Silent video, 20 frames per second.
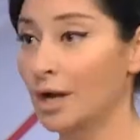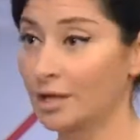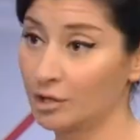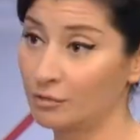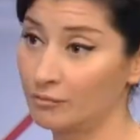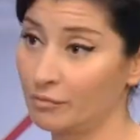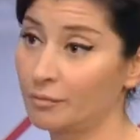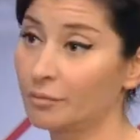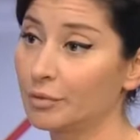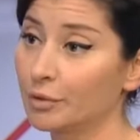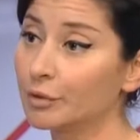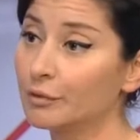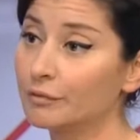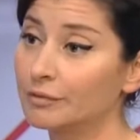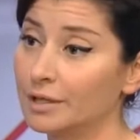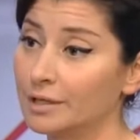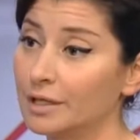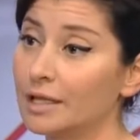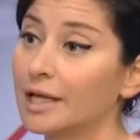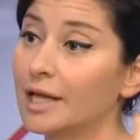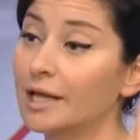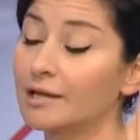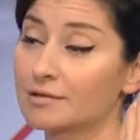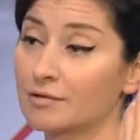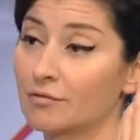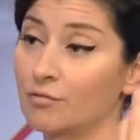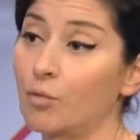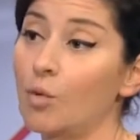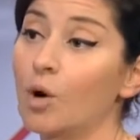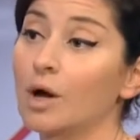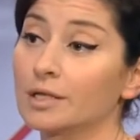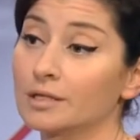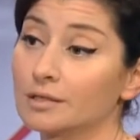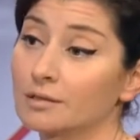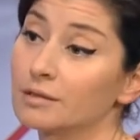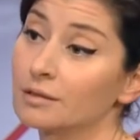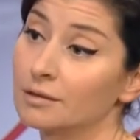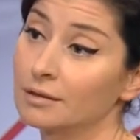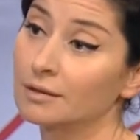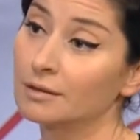you've approved it, in case of what?
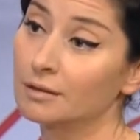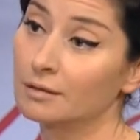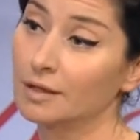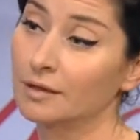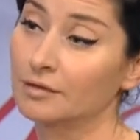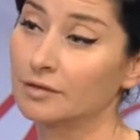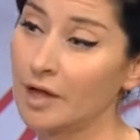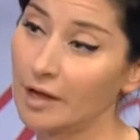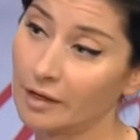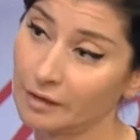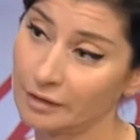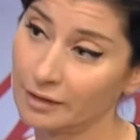Exactly.